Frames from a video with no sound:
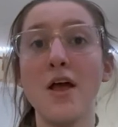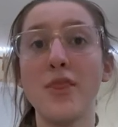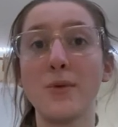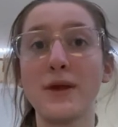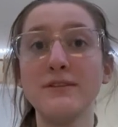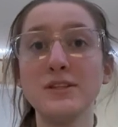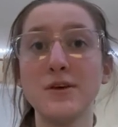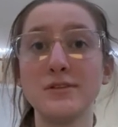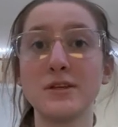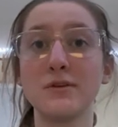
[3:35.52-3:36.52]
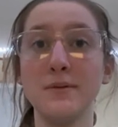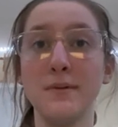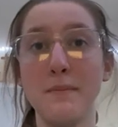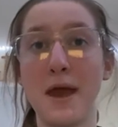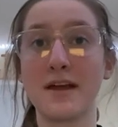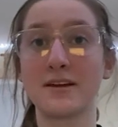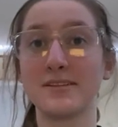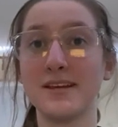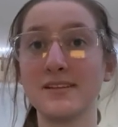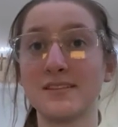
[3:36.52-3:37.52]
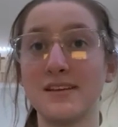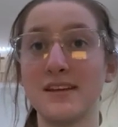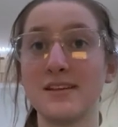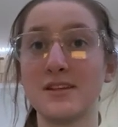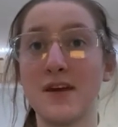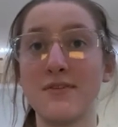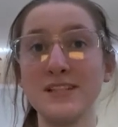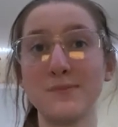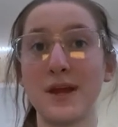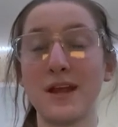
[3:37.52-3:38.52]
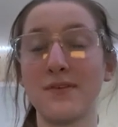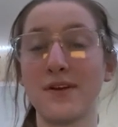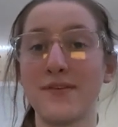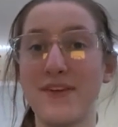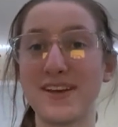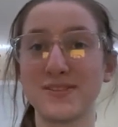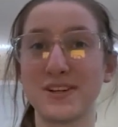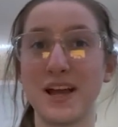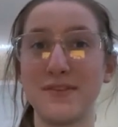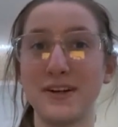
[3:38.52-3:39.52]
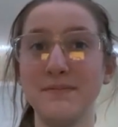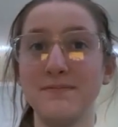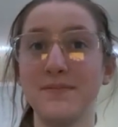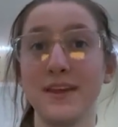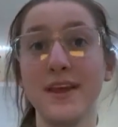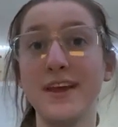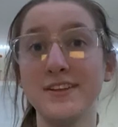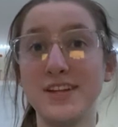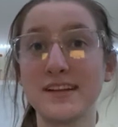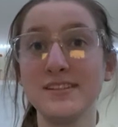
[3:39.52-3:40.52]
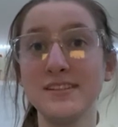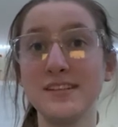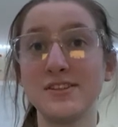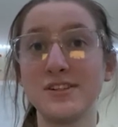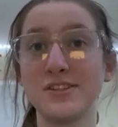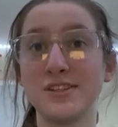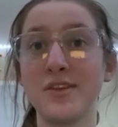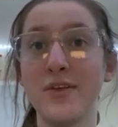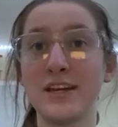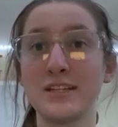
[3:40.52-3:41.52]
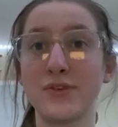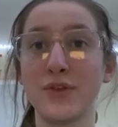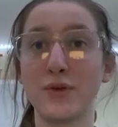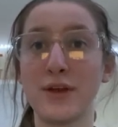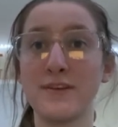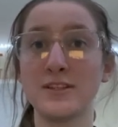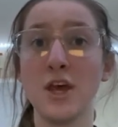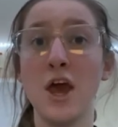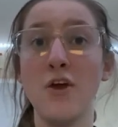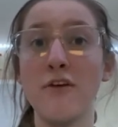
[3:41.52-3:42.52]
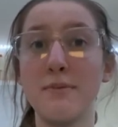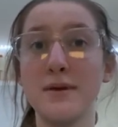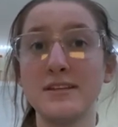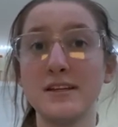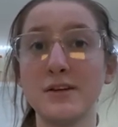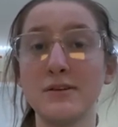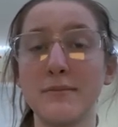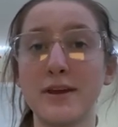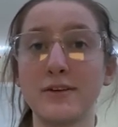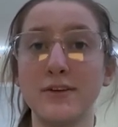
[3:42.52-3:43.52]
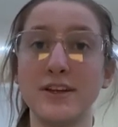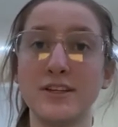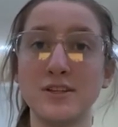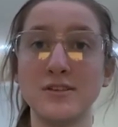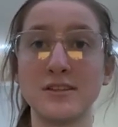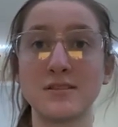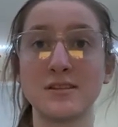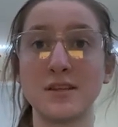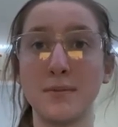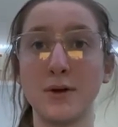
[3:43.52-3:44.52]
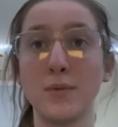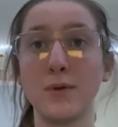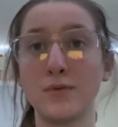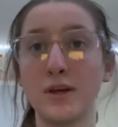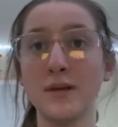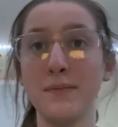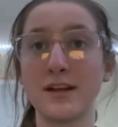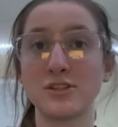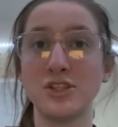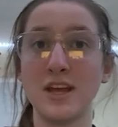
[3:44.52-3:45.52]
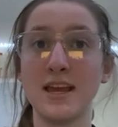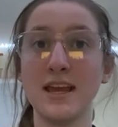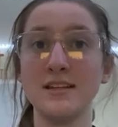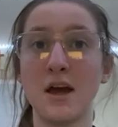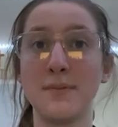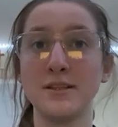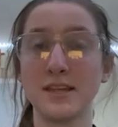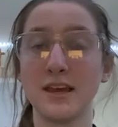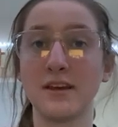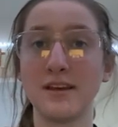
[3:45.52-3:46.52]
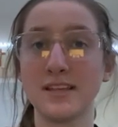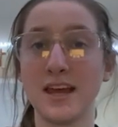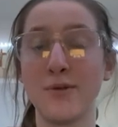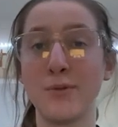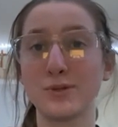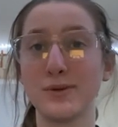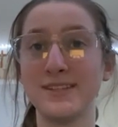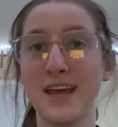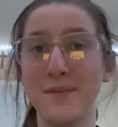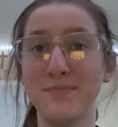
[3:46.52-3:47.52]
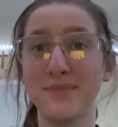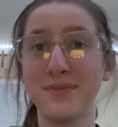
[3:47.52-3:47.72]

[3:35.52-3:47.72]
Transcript: The Ravens host the Green Bay Packers next Sunday, so everyone's praying for a fast recovery. Jackson's injury is just the latest for the Ravens, who have been dealing with medical issues since the summer when running backs J.K. Dobbins and Gus Edwards went down.